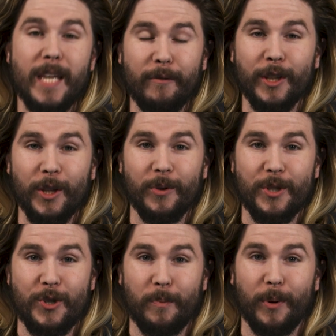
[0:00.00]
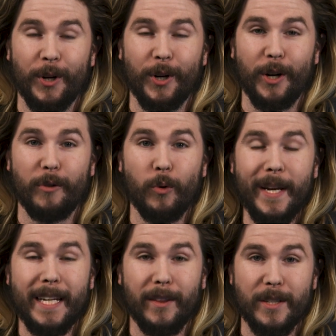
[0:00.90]
giving you the Super Nerd of the
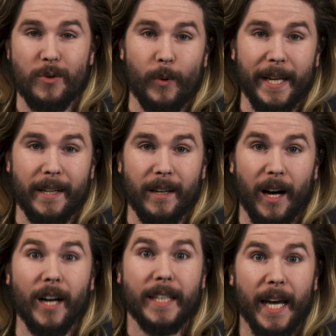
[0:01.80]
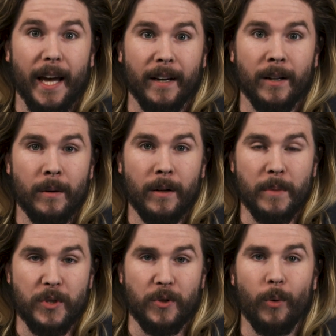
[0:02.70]
Week this week, again, Mr.